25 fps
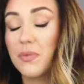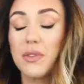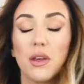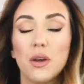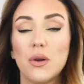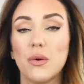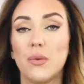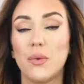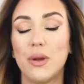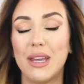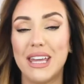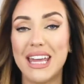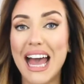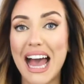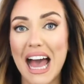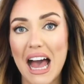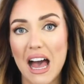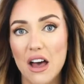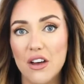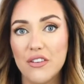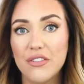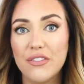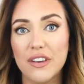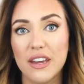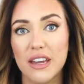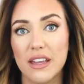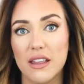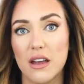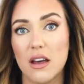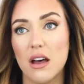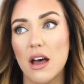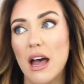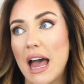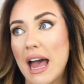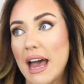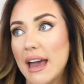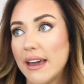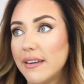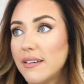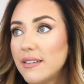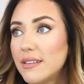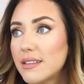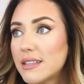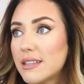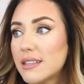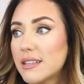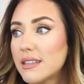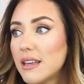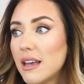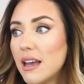that we have in our
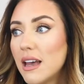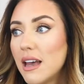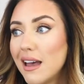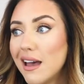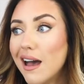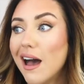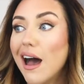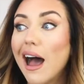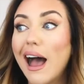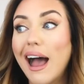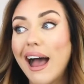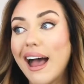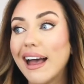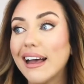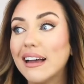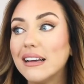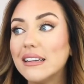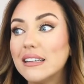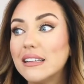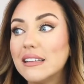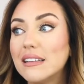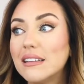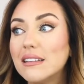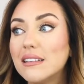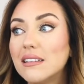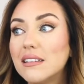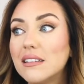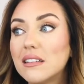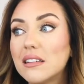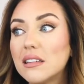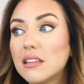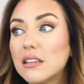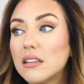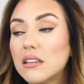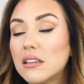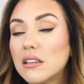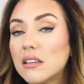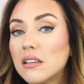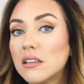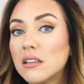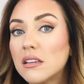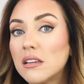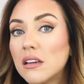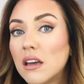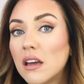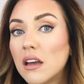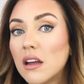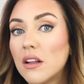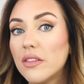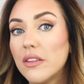house. And
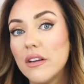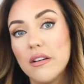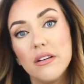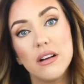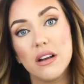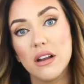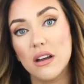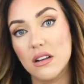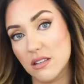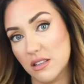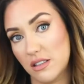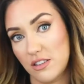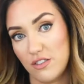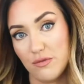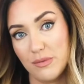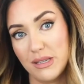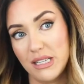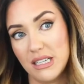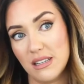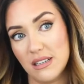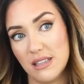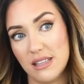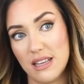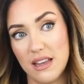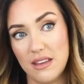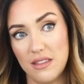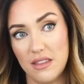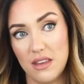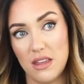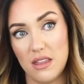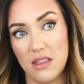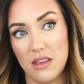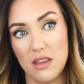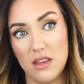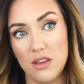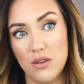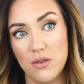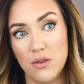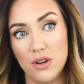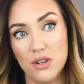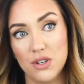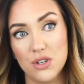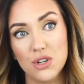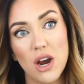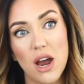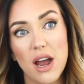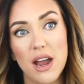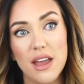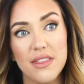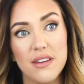there are lots of milks out there that you can
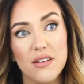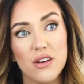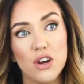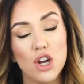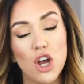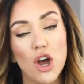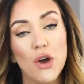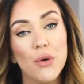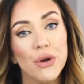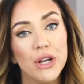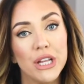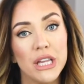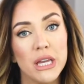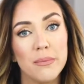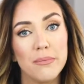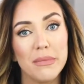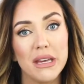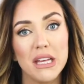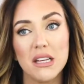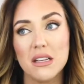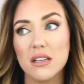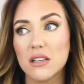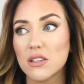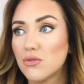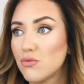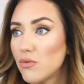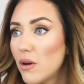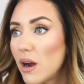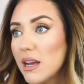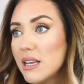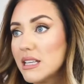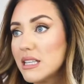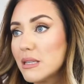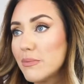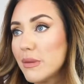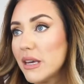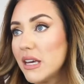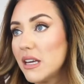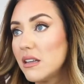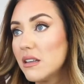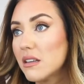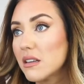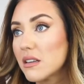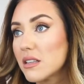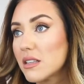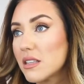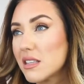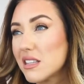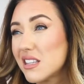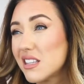try. There are coconut milks, rice
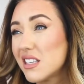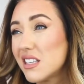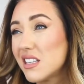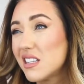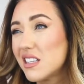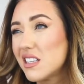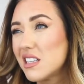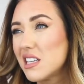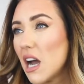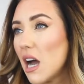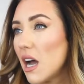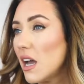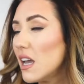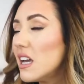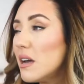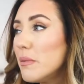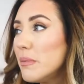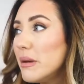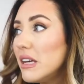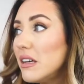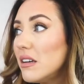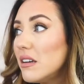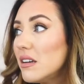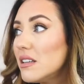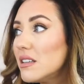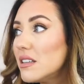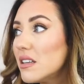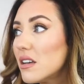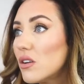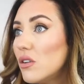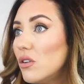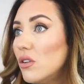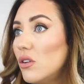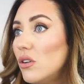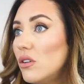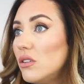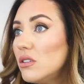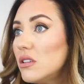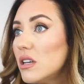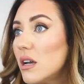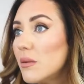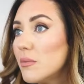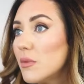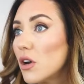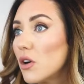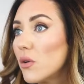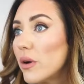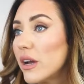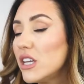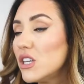milks, tiger milk is it called? I'm
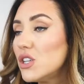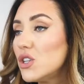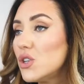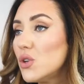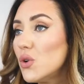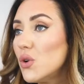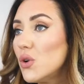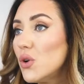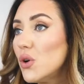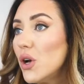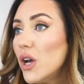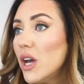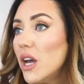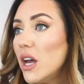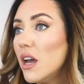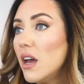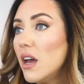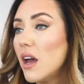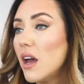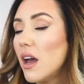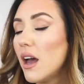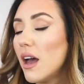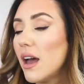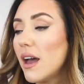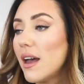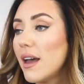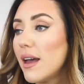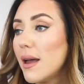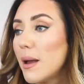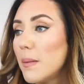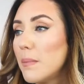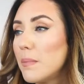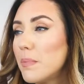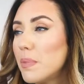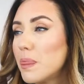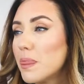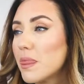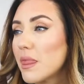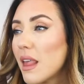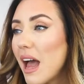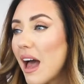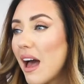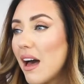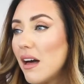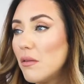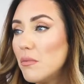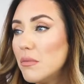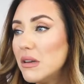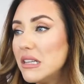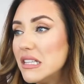not quite sure.
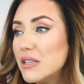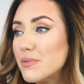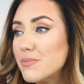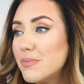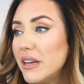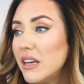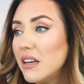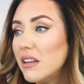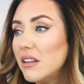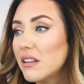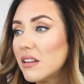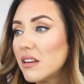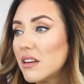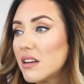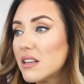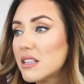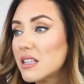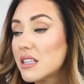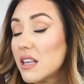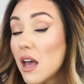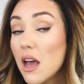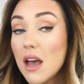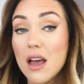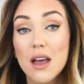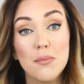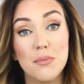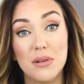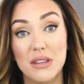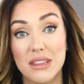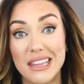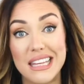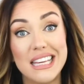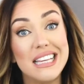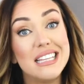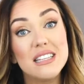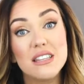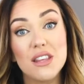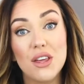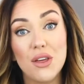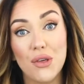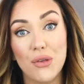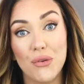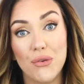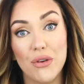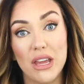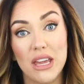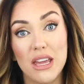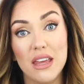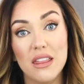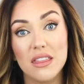Almond milks. But these are the
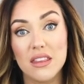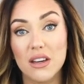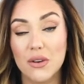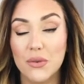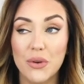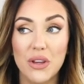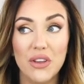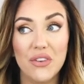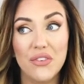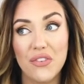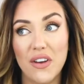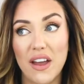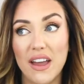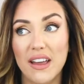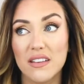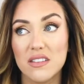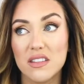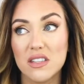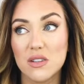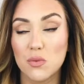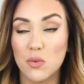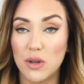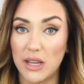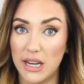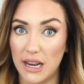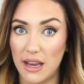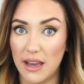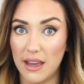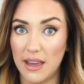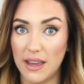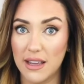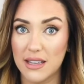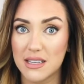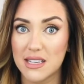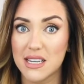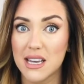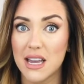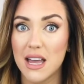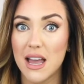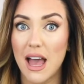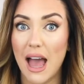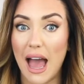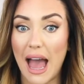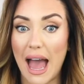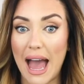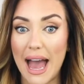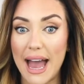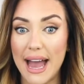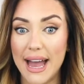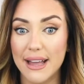3 that we found we liked.
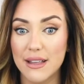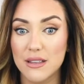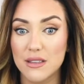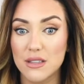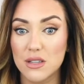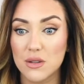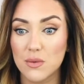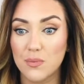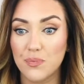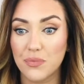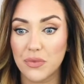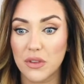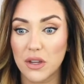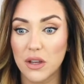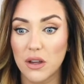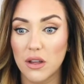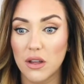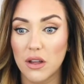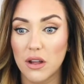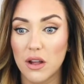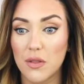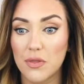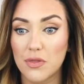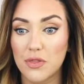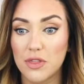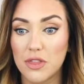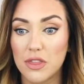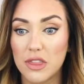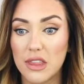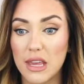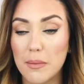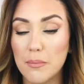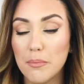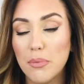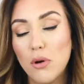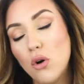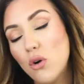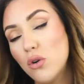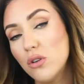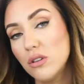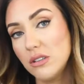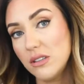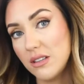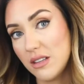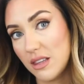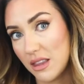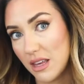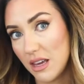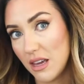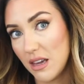And the
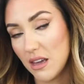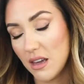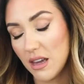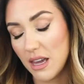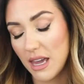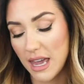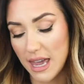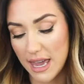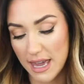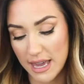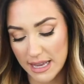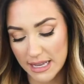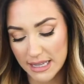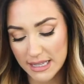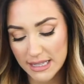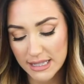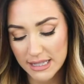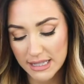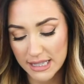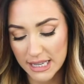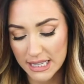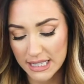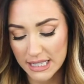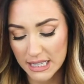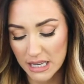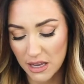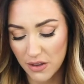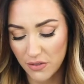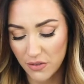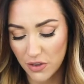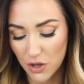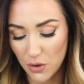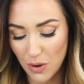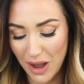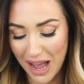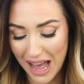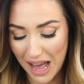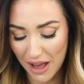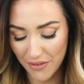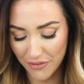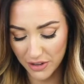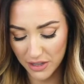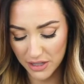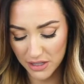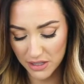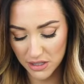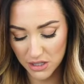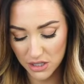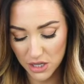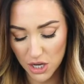important thing is if you
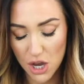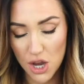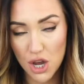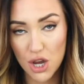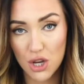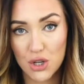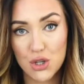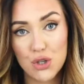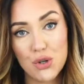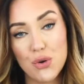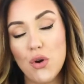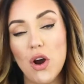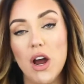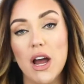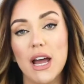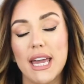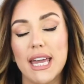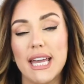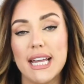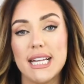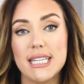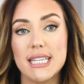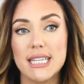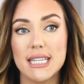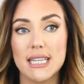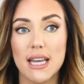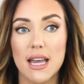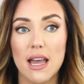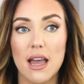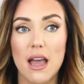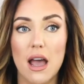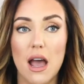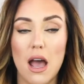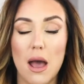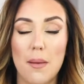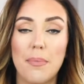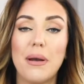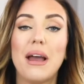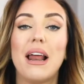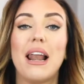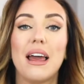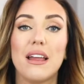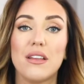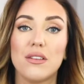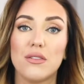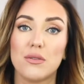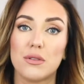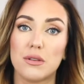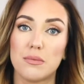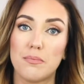haven't tried a
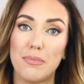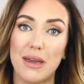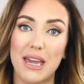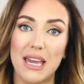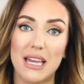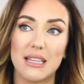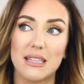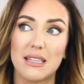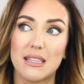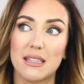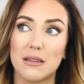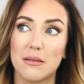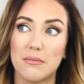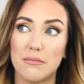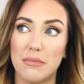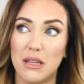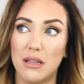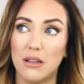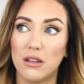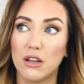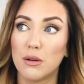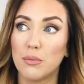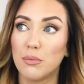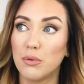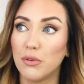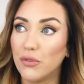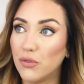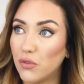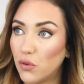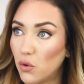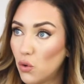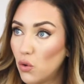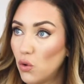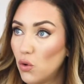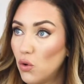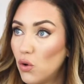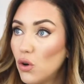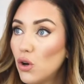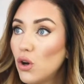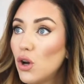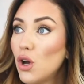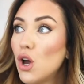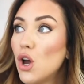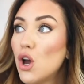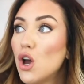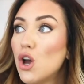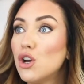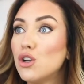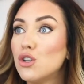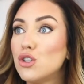plant-based milk before,
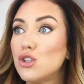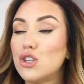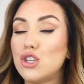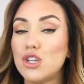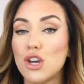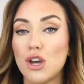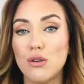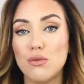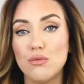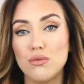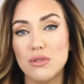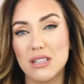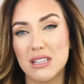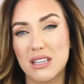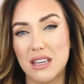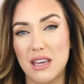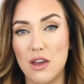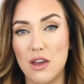don't